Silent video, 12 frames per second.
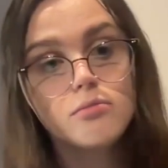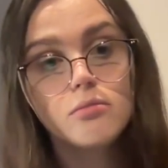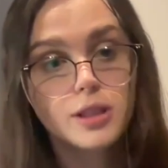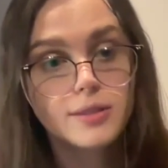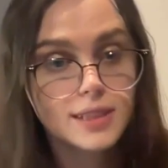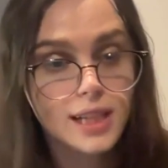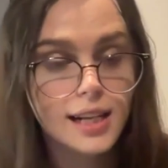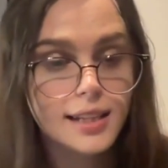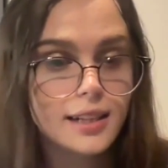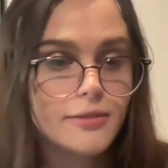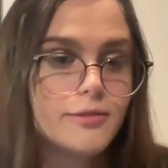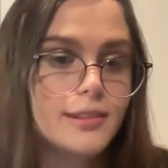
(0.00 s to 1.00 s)
would have done
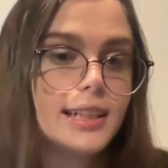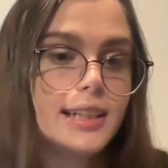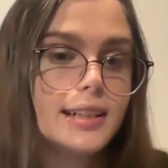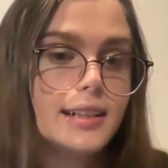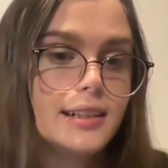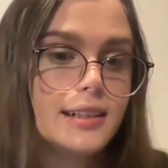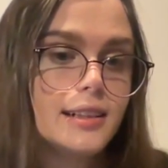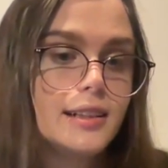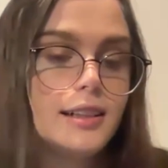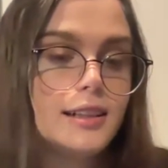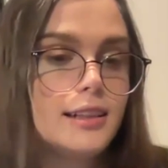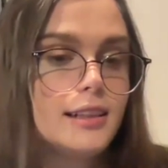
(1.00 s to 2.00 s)
if we
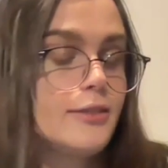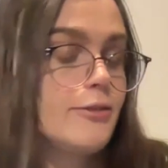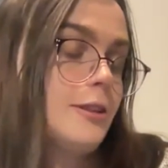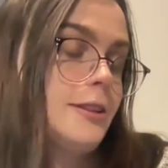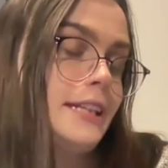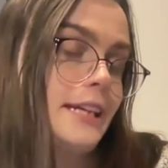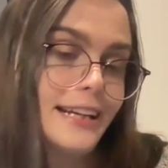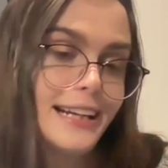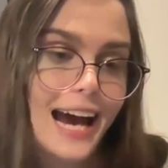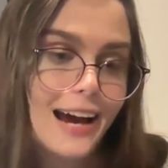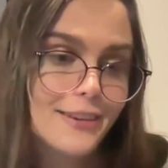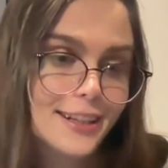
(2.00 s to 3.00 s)
didn't
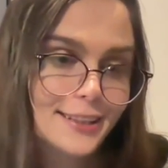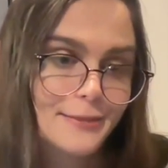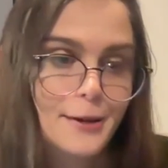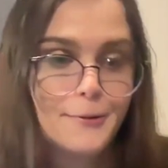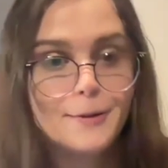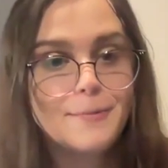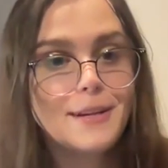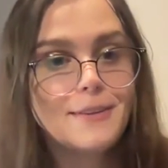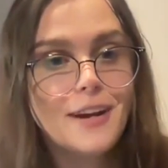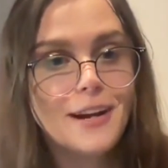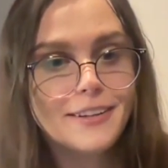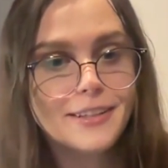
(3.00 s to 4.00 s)
have it. It would have been a
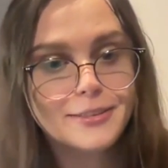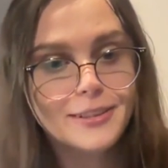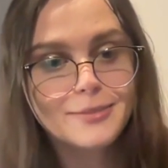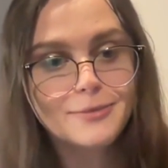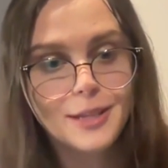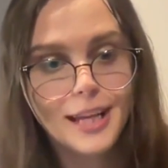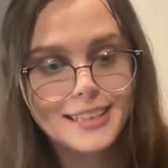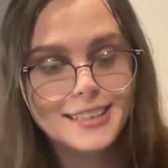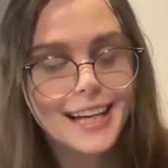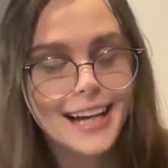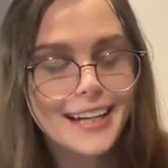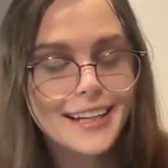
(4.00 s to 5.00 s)
very stressful next
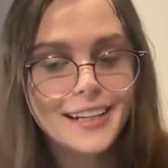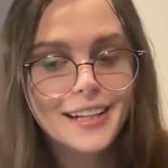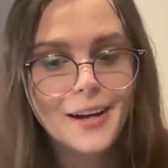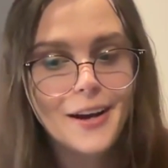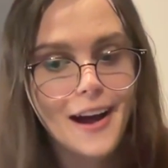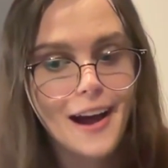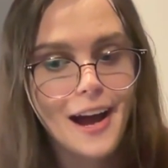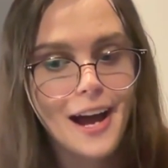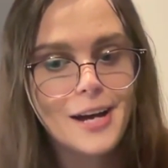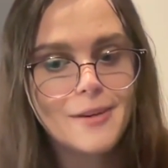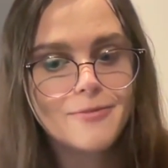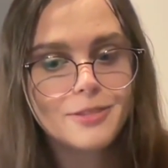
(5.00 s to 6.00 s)
day,
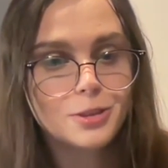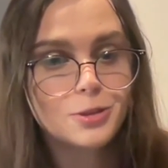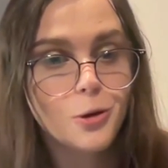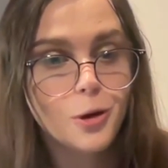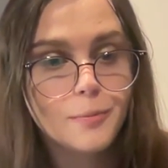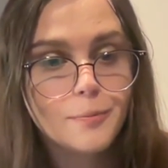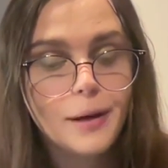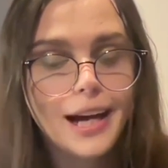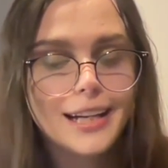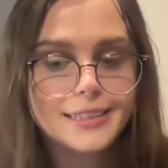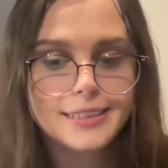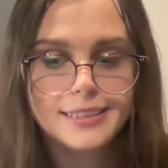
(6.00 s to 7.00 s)
for sure.
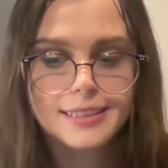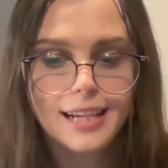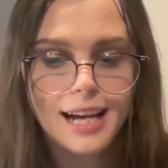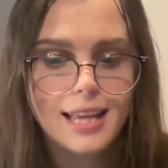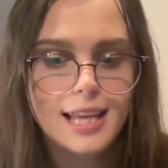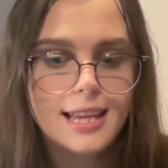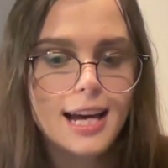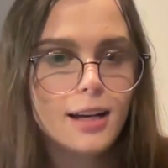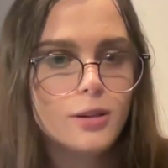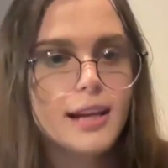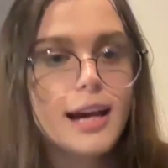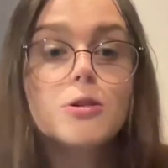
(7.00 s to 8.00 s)
But I think that
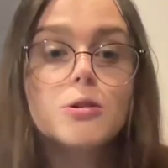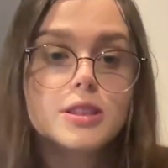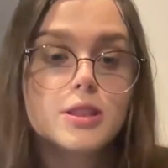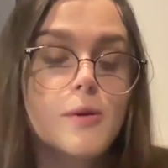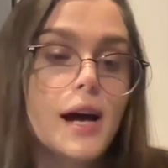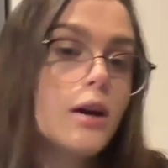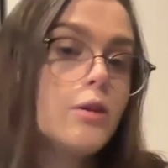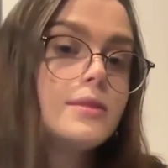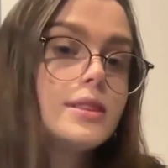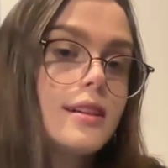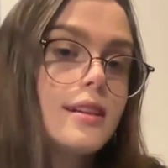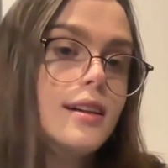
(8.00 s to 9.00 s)
that also
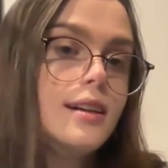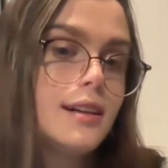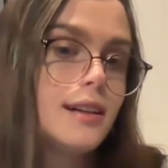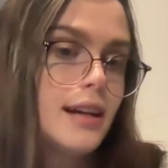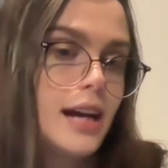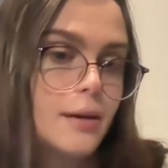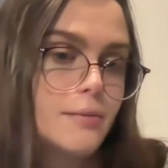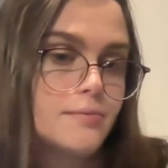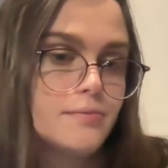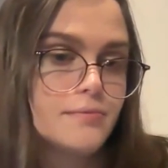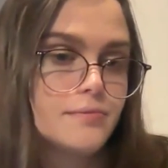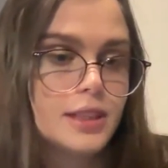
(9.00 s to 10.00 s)
helped,
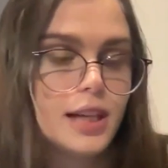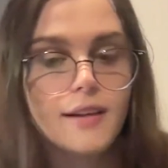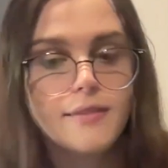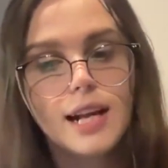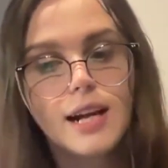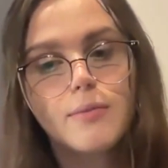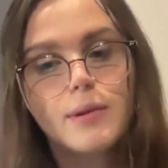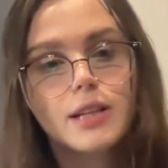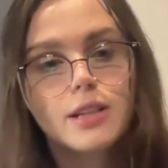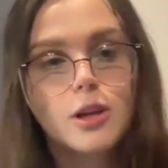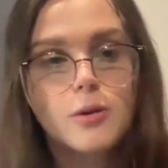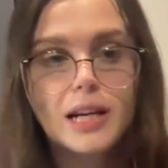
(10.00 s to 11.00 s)
to kind of get everybody
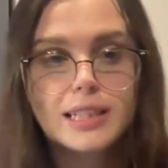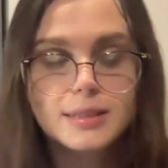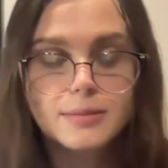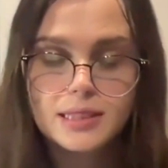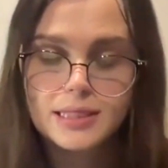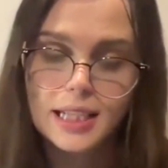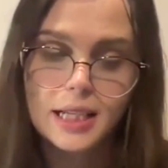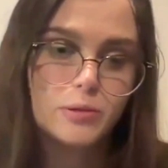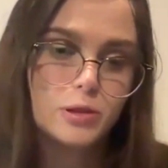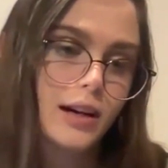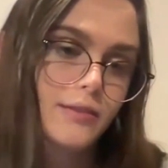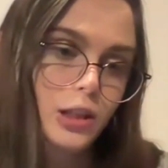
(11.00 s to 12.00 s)
to go get some sleep,
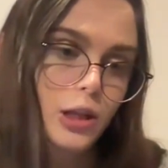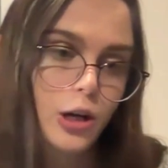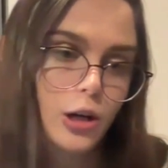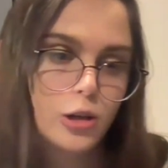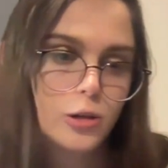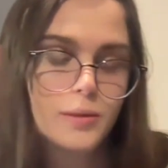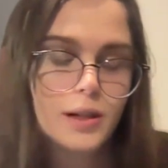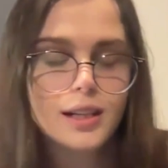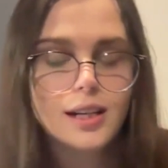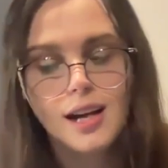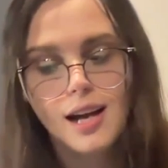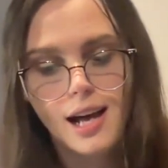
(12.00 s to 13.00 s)
travel home,
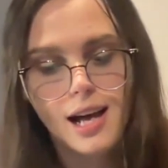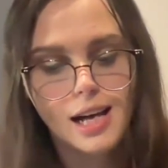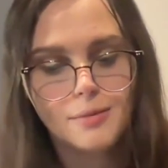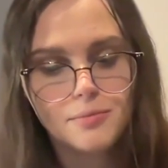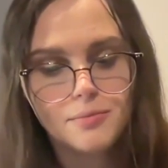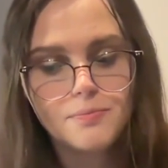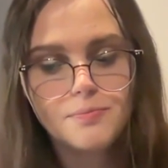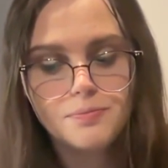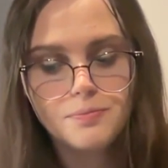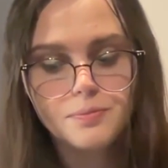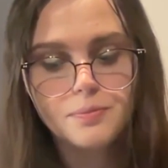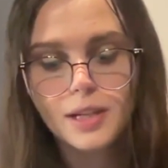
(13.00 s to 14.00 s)
um,
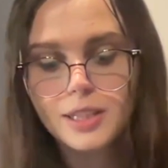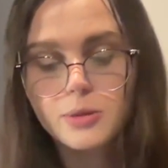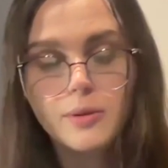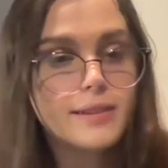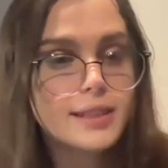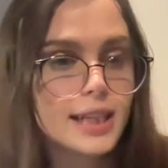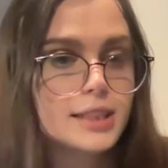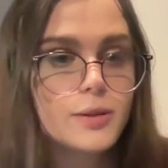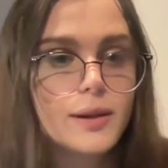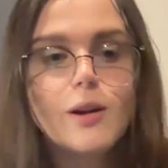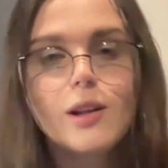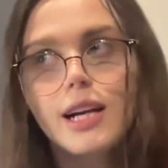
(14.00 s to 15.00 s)
and do everything. So I
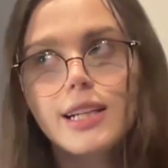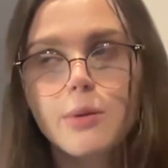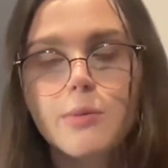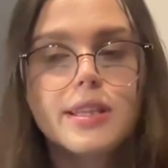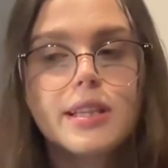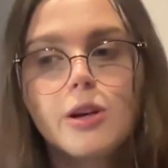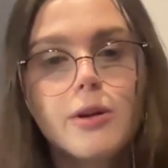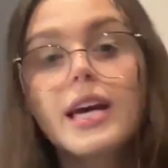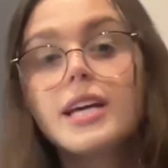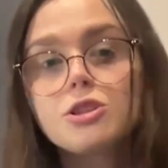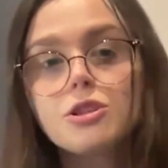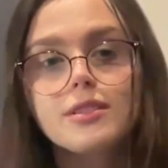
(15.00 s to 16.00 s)
got lucky with the
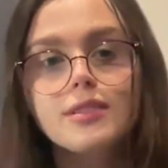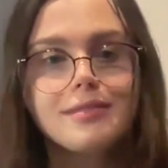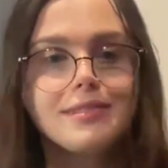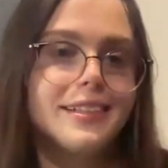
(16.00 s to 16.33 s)
location and